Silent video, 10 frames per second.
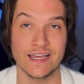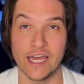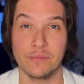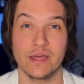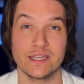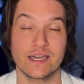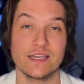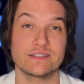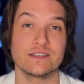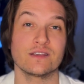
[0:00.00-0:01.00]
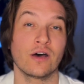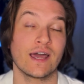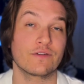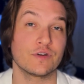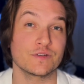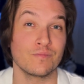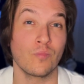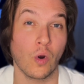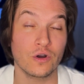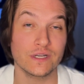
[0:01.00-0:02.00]
in many cases on average
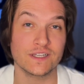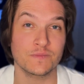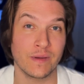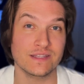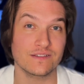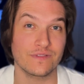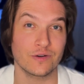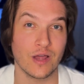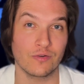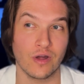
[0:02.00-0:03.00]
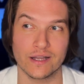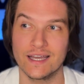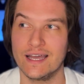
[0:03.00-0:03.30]
more expensive than Round Rock,